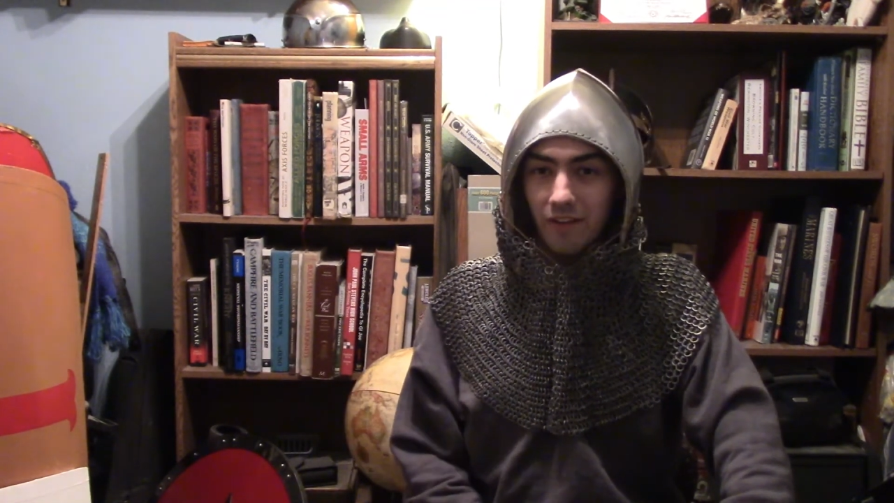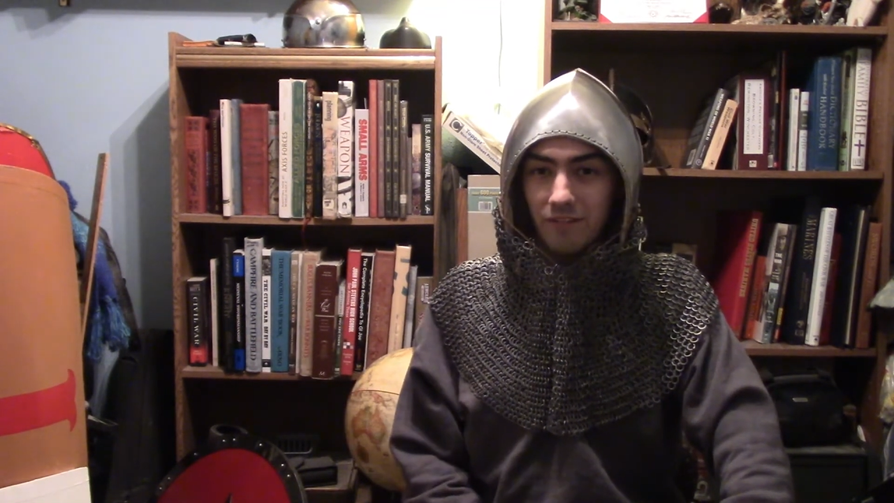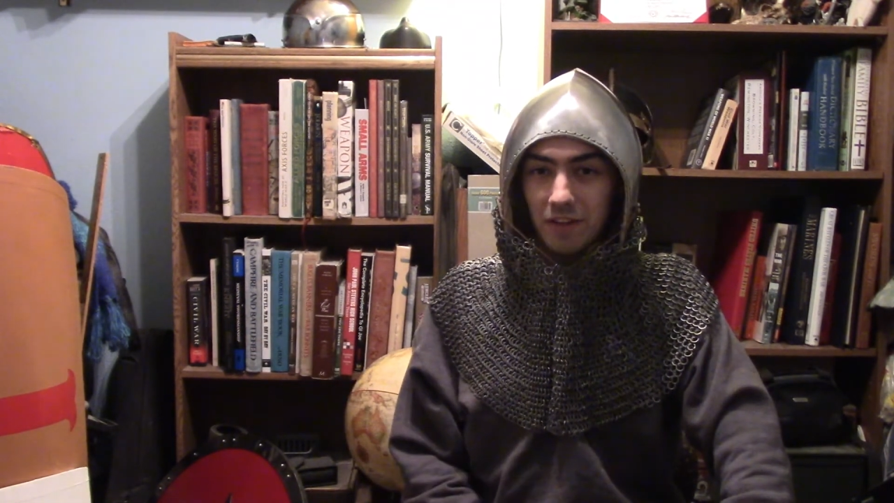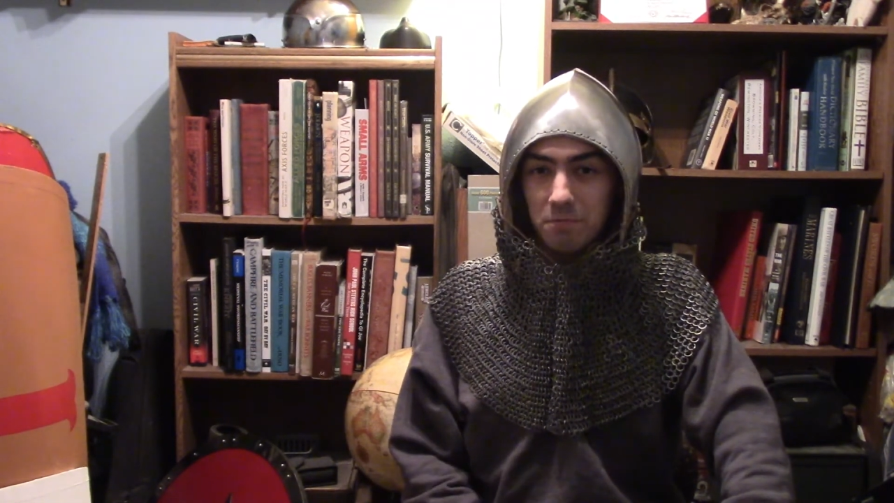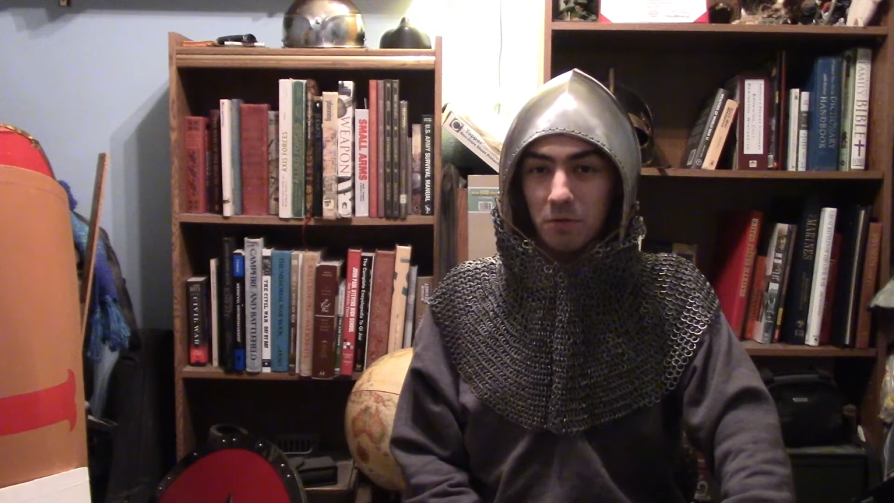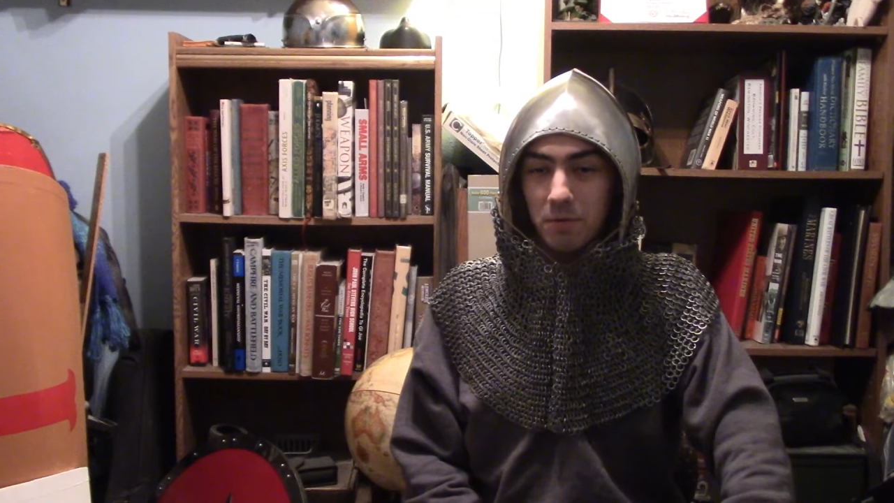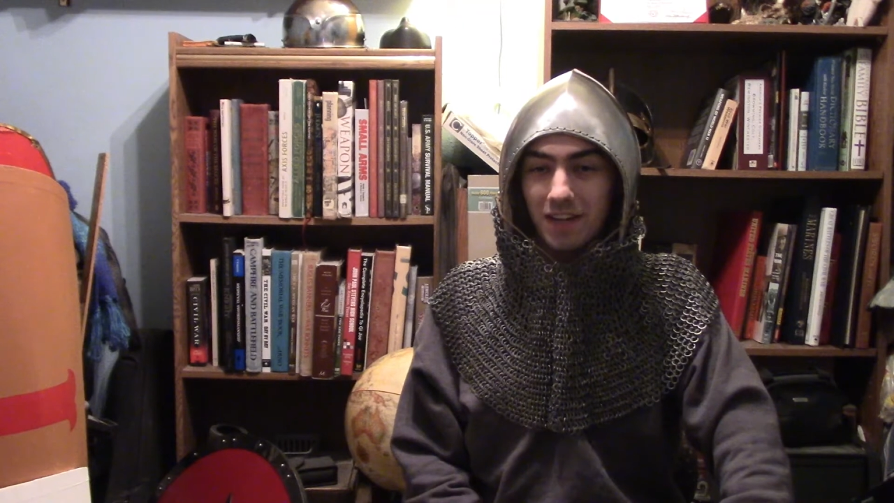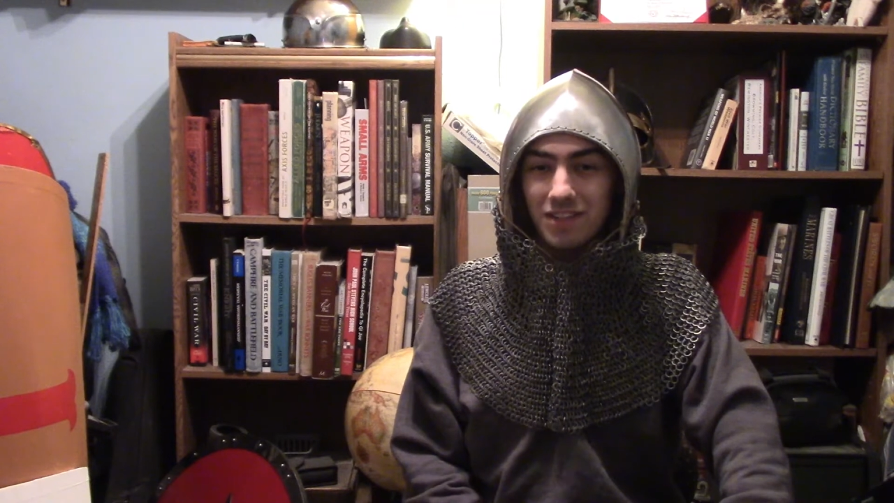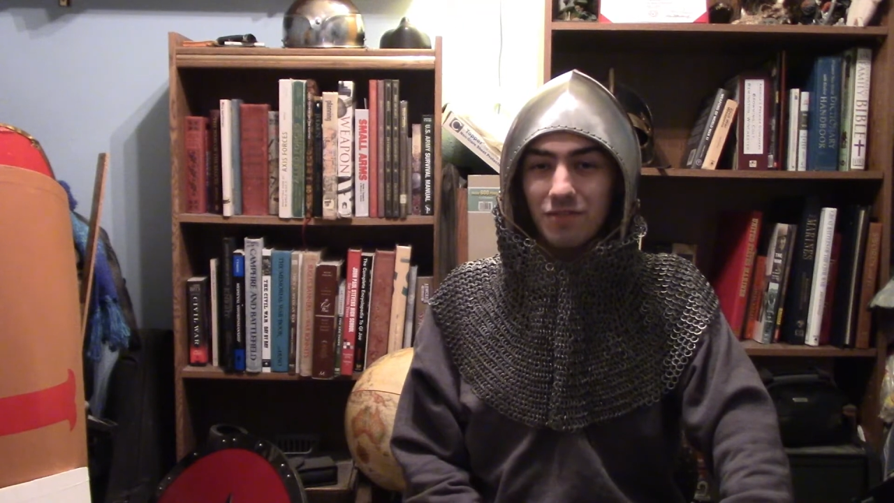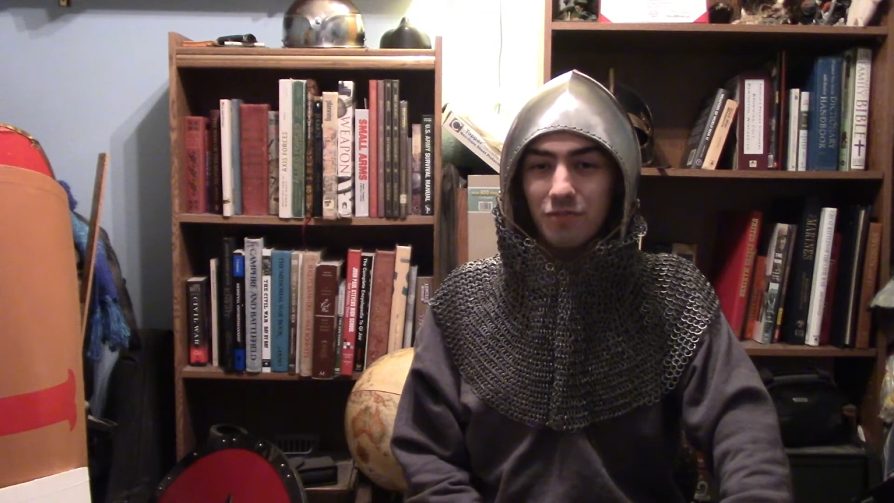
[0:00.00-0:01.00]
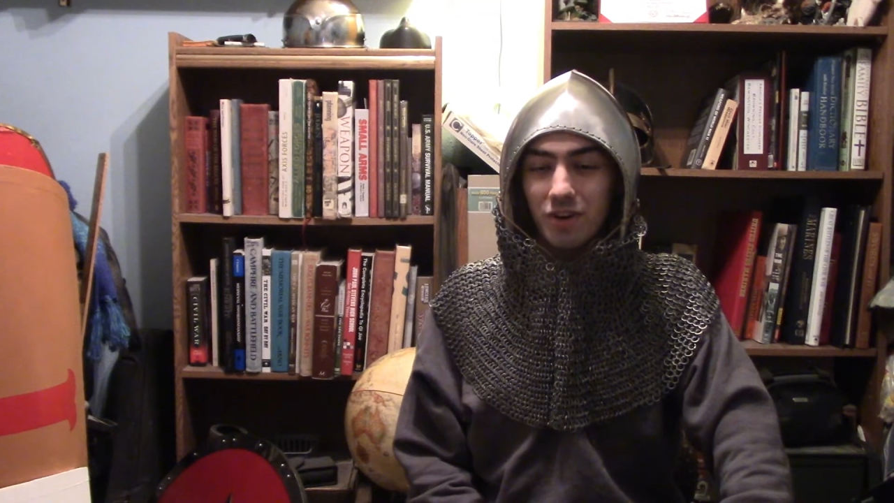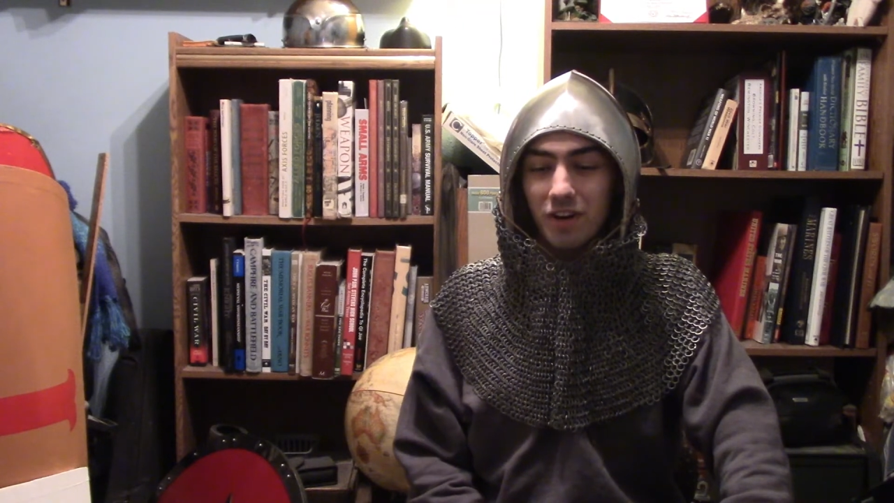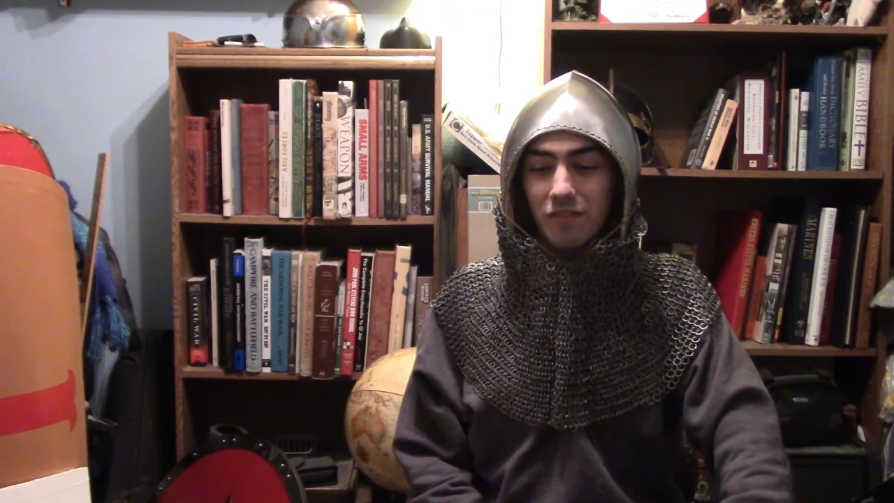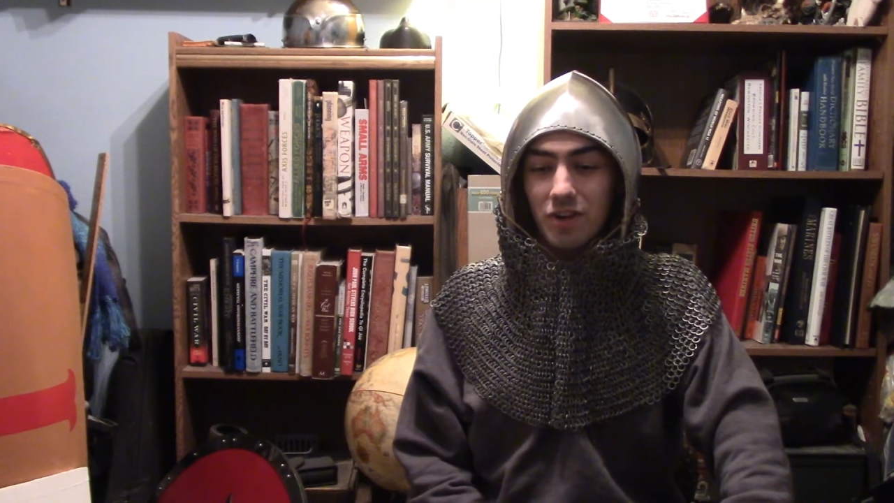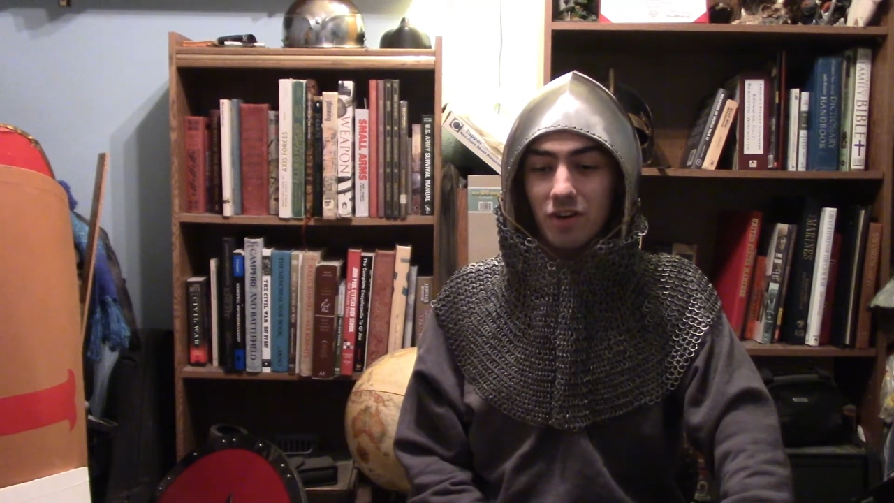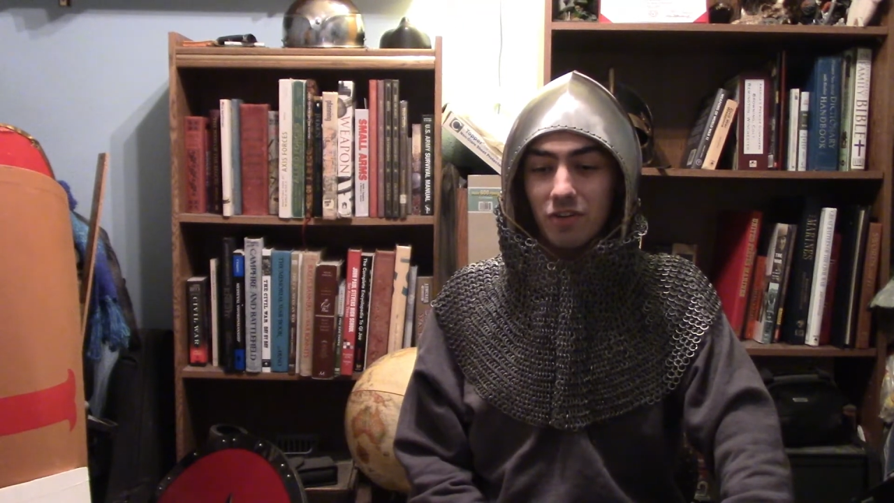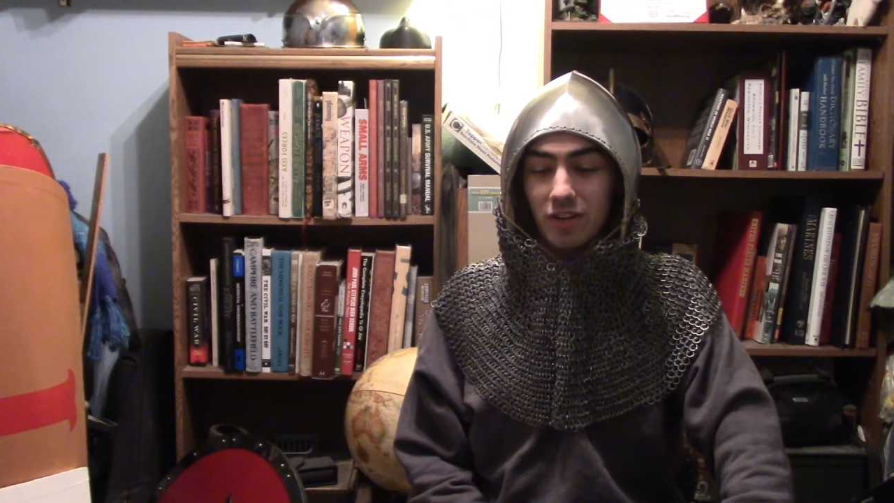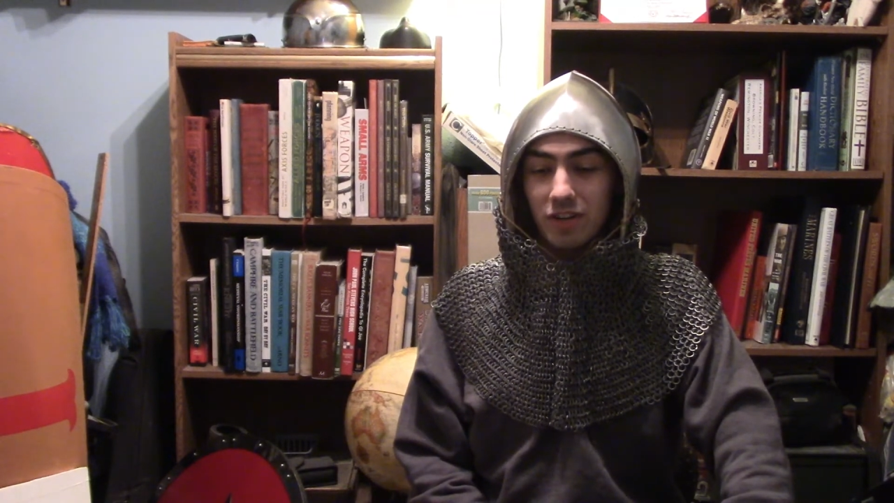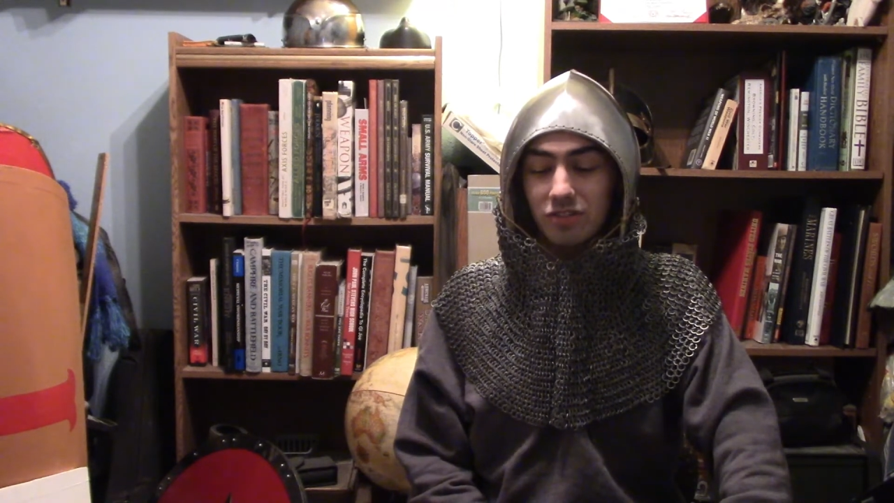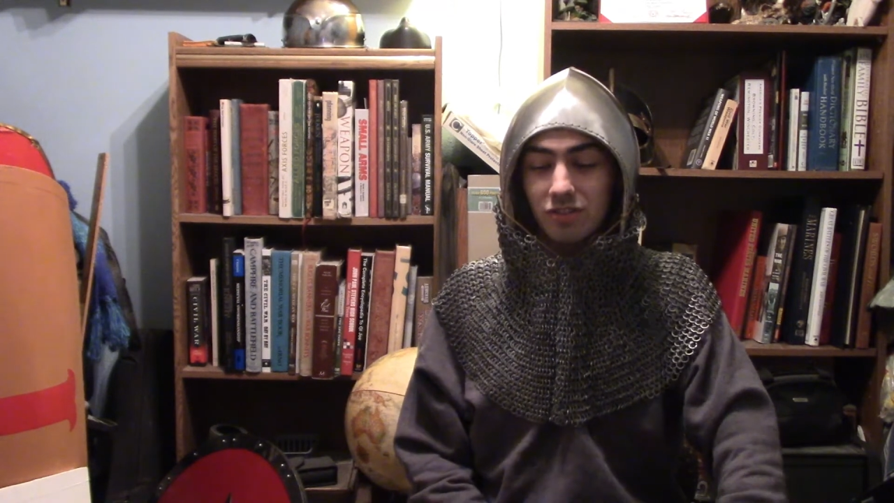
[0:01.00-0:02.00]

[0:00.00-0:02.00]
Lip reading: Facebook page for any of y'all to actually